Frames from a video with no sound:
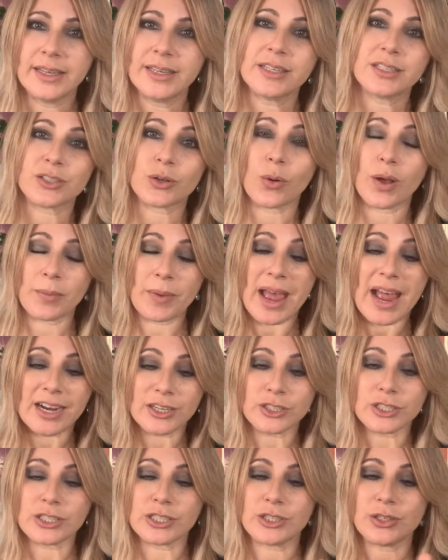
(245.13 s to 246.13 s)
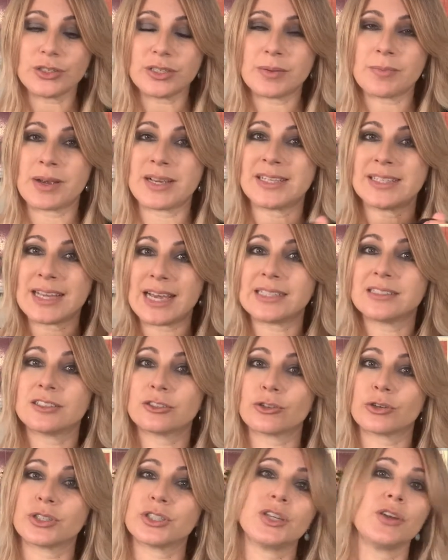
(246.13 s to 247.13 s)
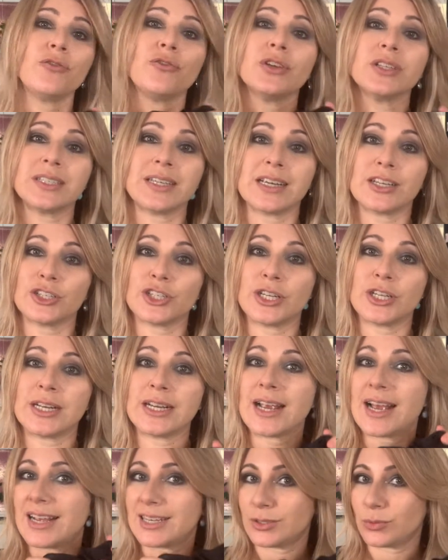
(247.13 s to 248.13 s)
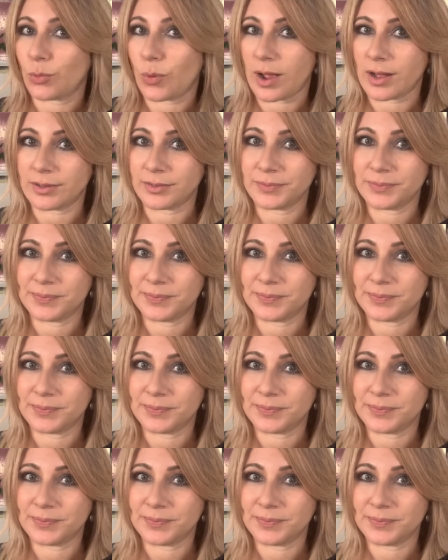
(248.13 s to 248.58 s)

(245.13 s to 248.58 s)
So I'm actually using my satin scrunchie for sectioning as well.